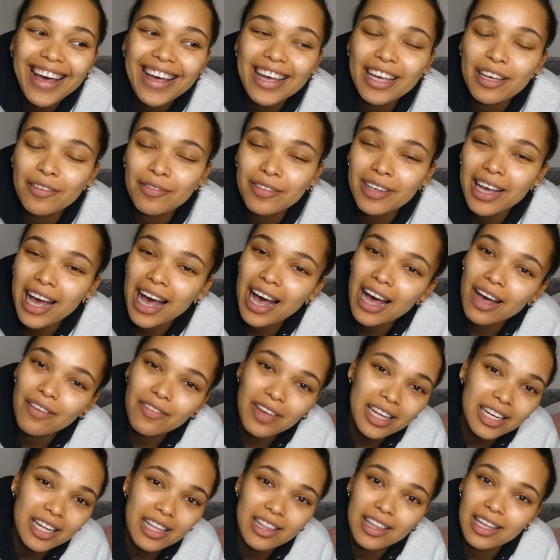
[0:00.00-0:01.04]
If you have
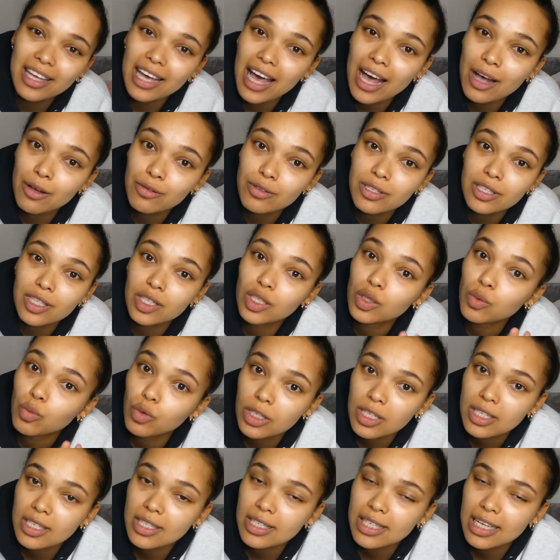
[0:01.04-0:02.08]
anything else that you
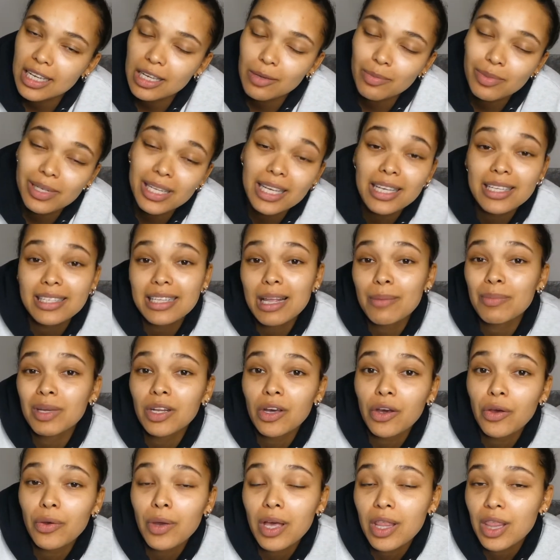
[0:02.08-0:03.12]
want to see, please let me
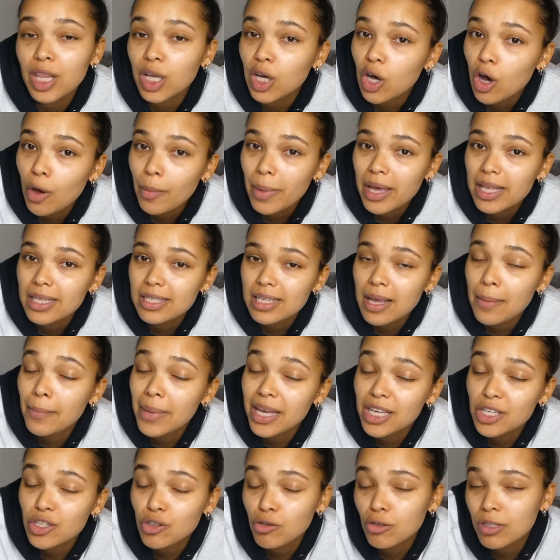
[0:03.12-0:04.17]
know in the comments, and
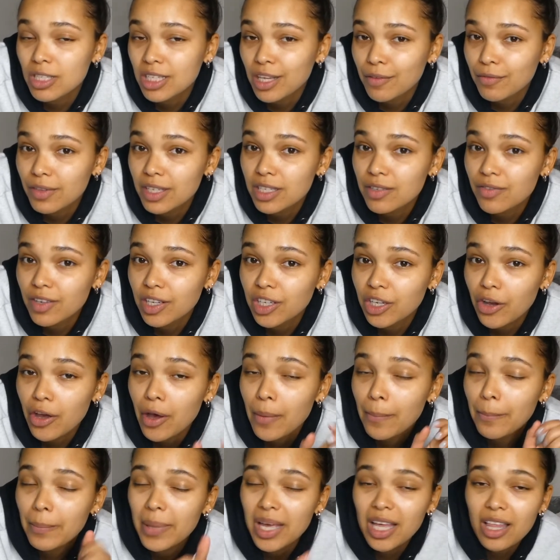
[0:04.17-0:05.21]
make sure to give this video a
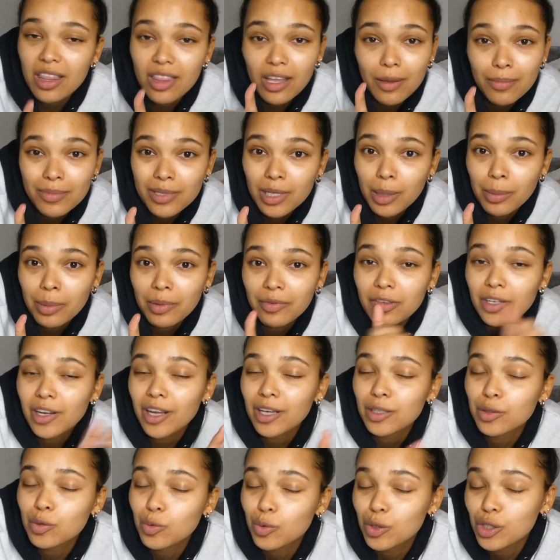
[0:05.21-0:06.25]
big thumbs up if you
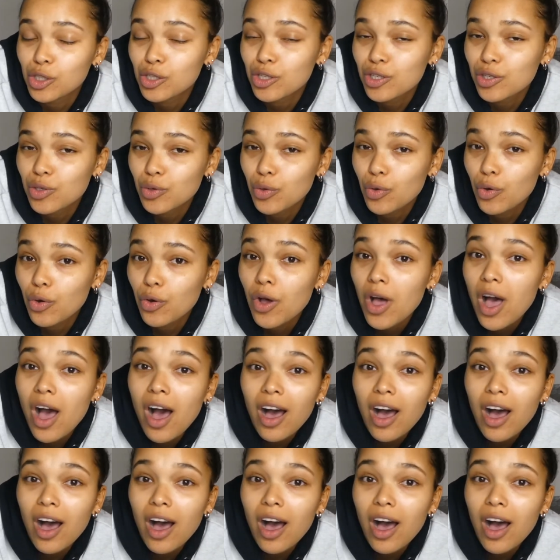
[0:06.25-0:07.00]
liked what you saw.